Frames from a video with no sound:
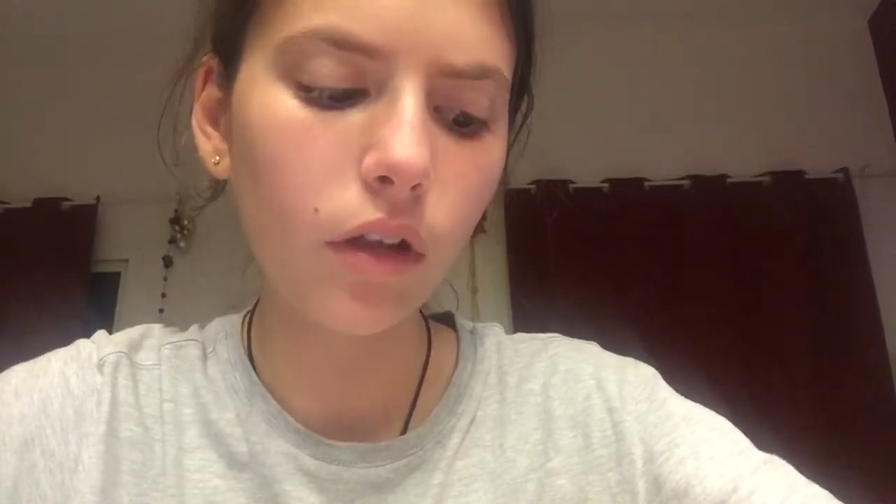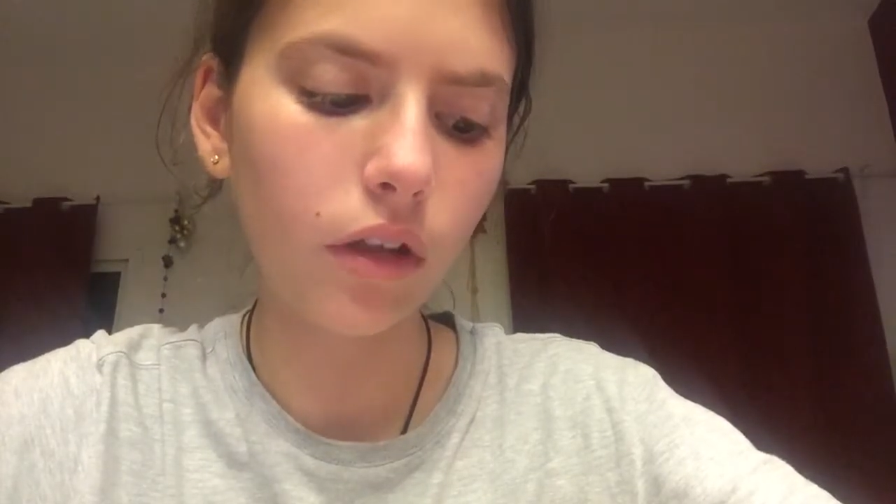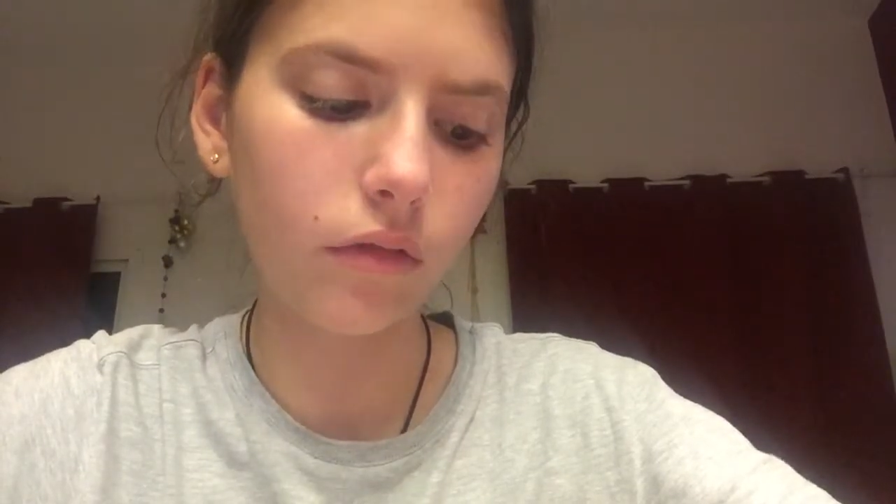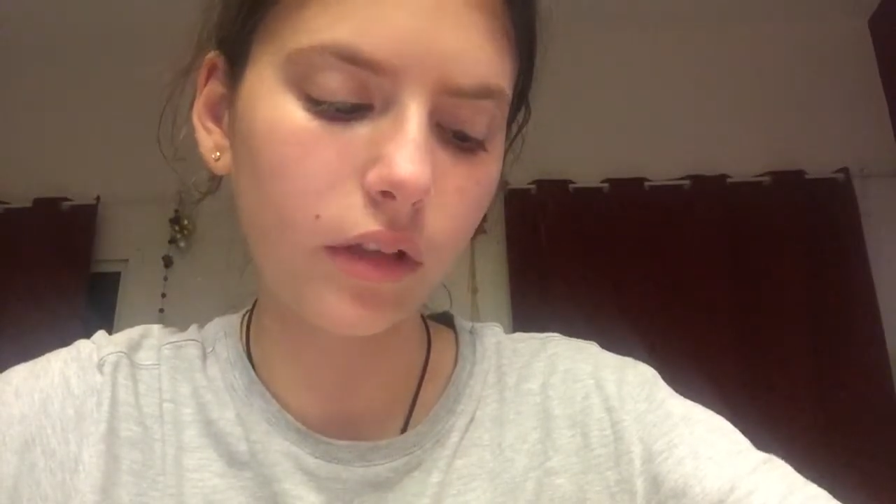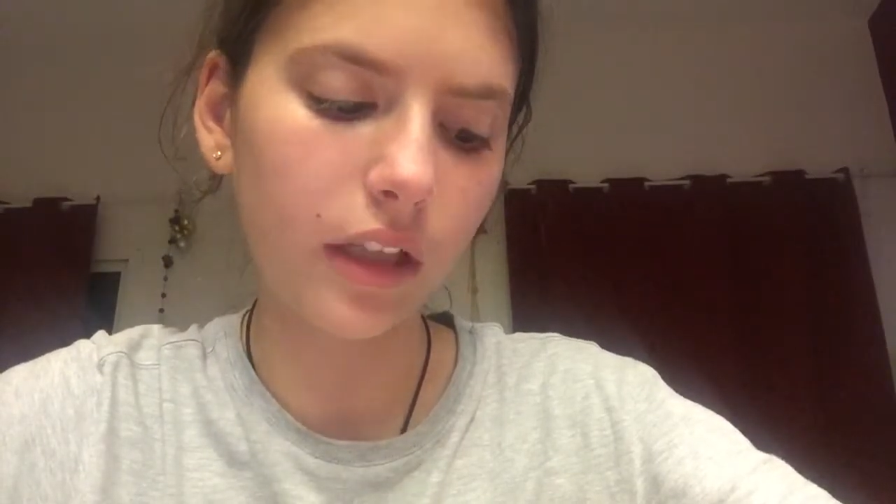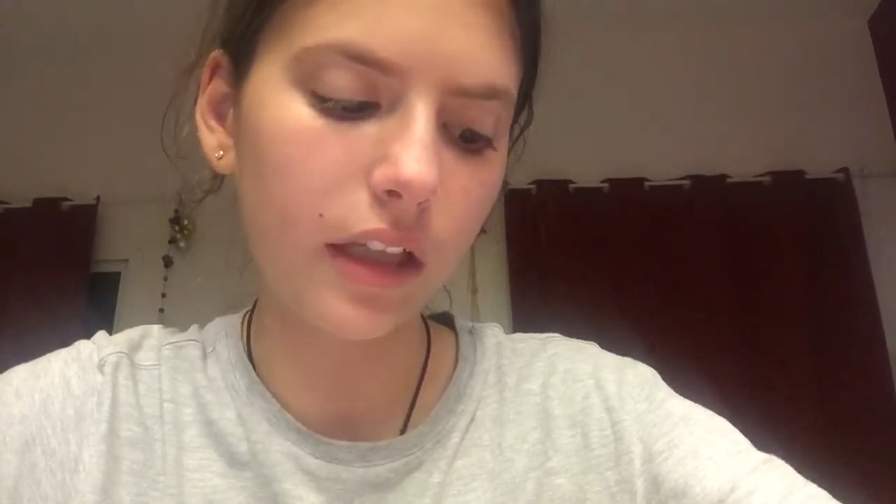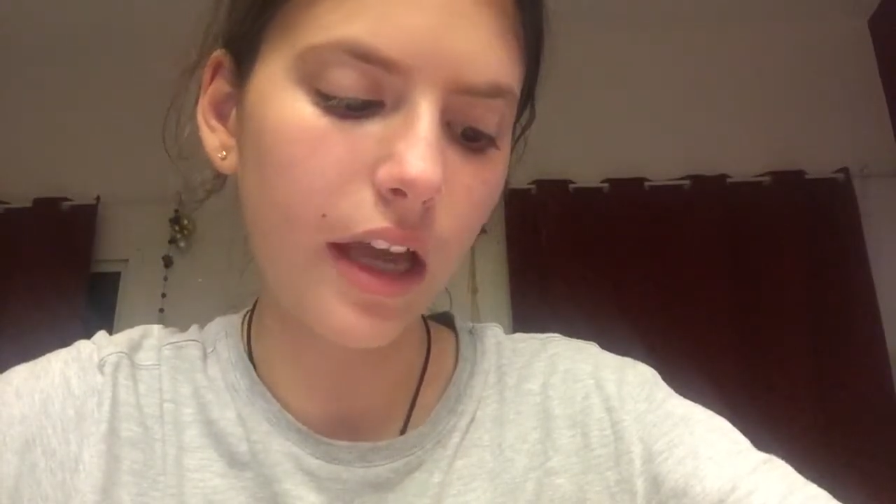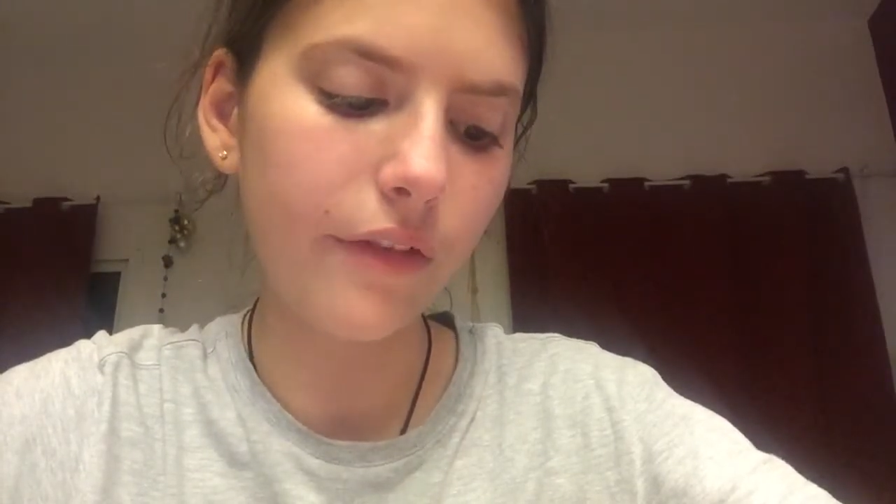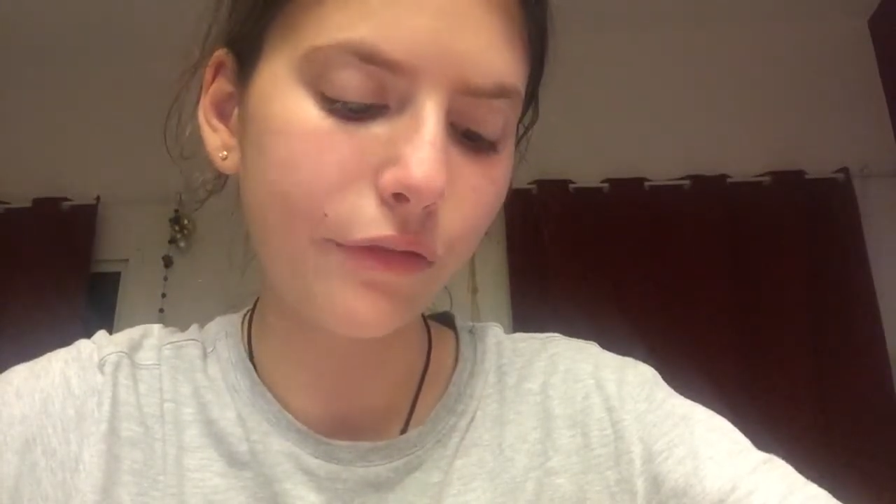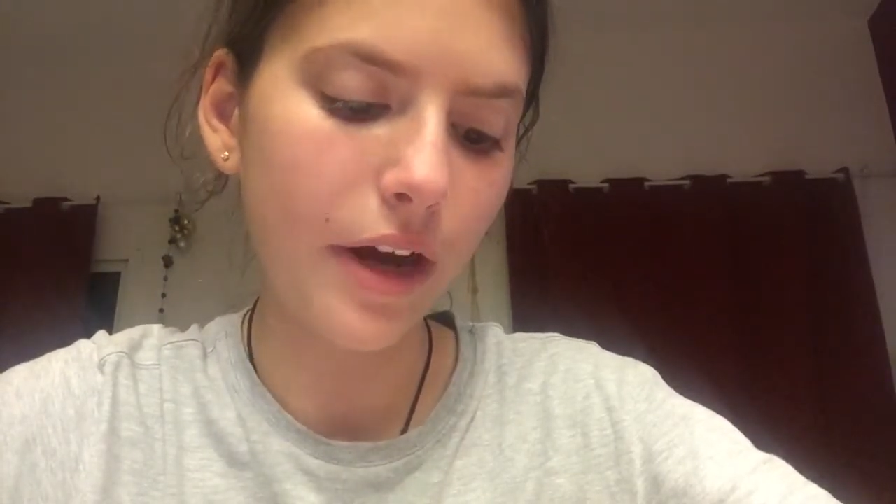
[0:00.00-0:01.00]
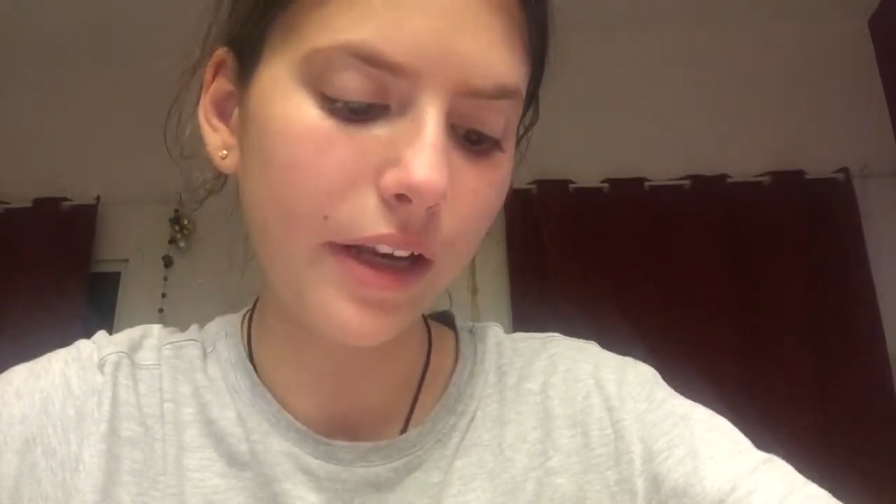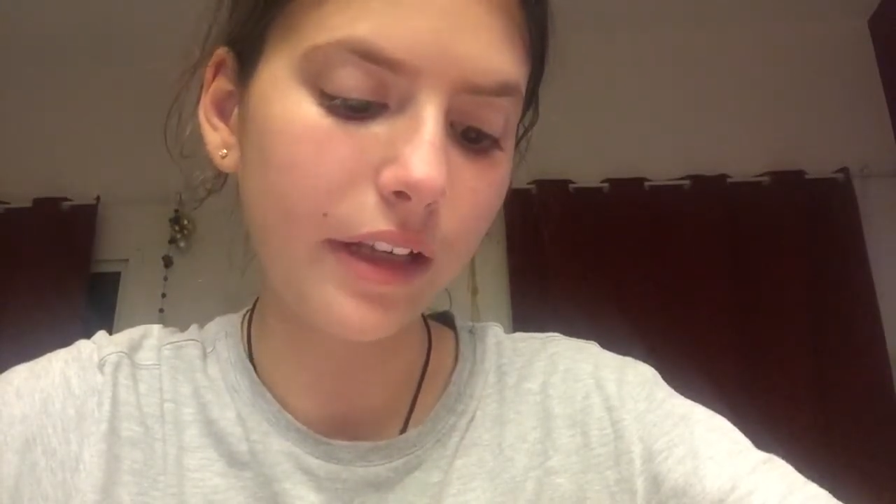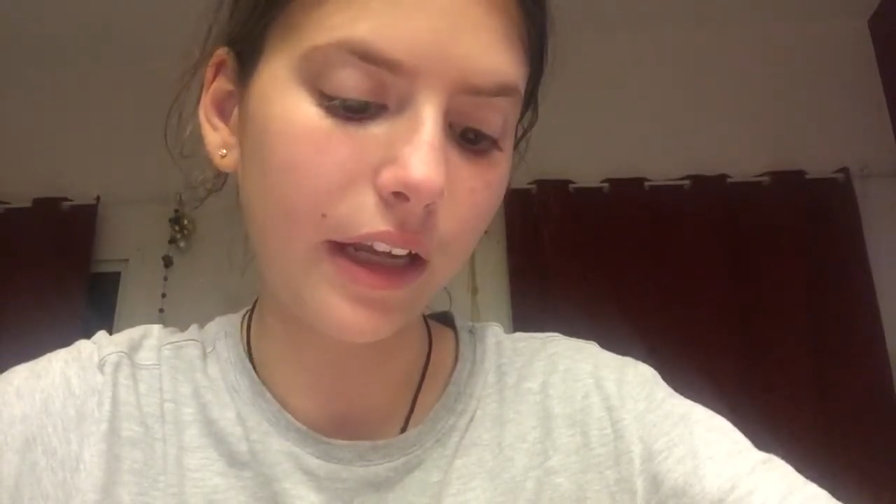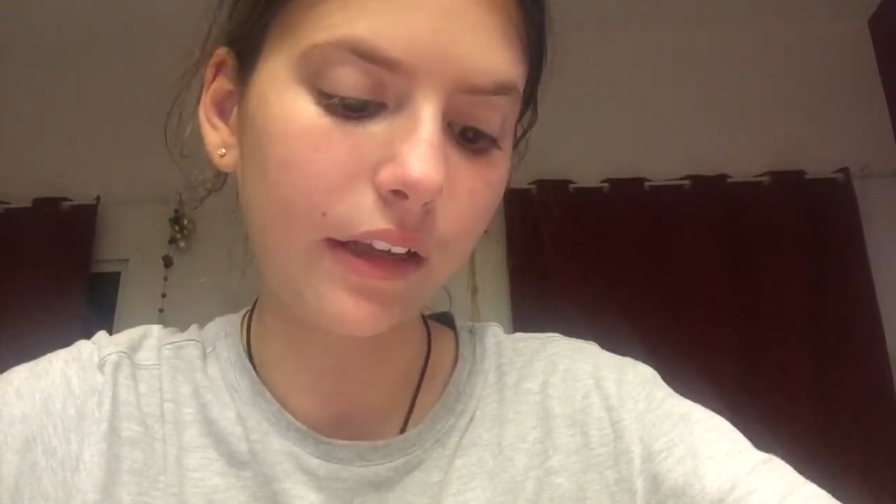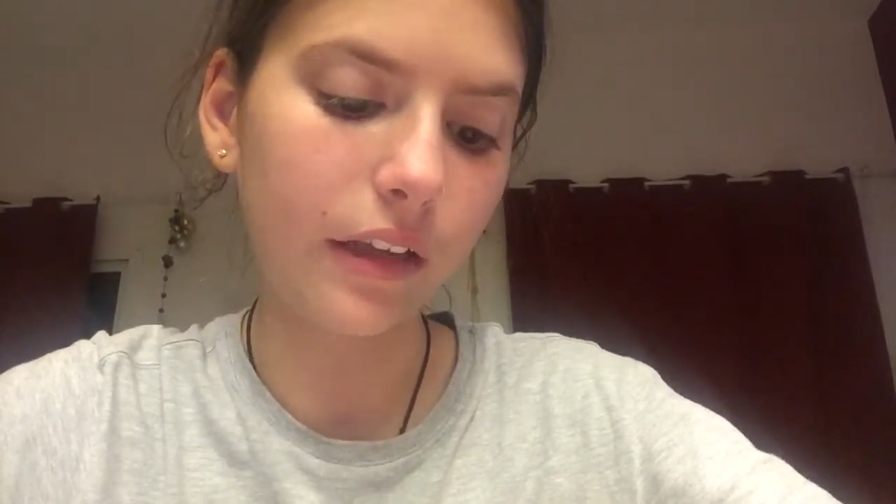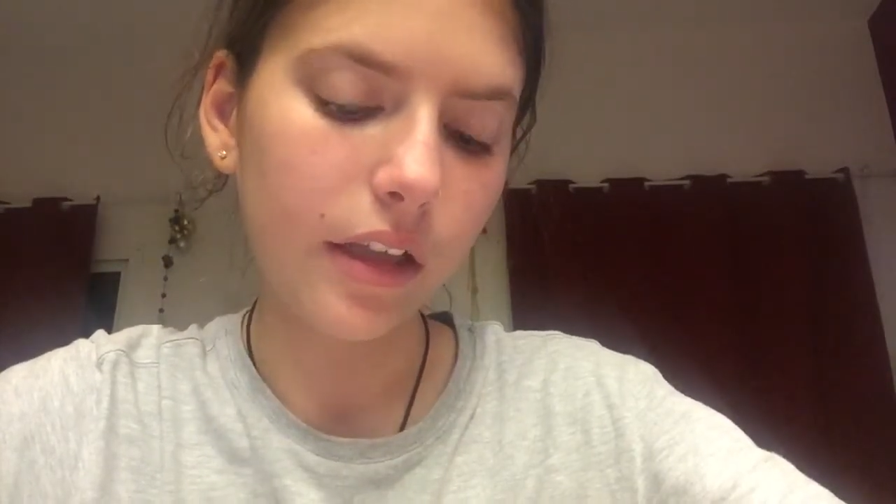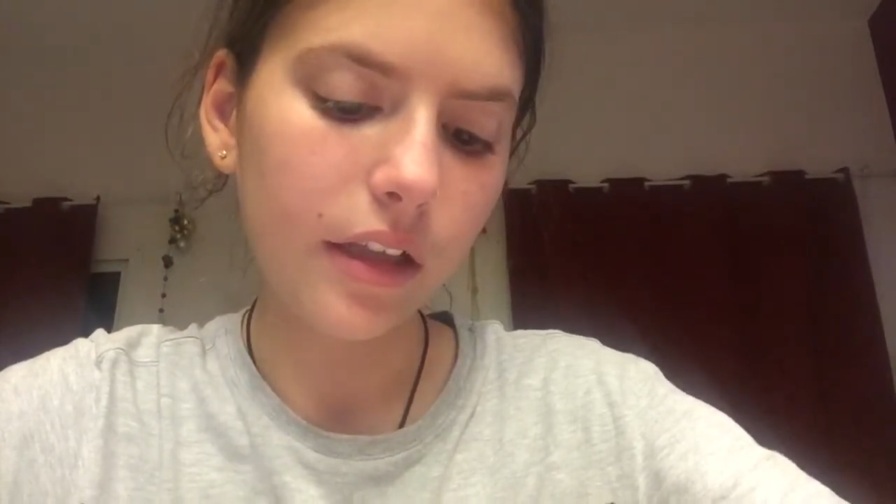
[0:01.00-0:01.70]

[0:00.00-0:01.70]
lonely and frightening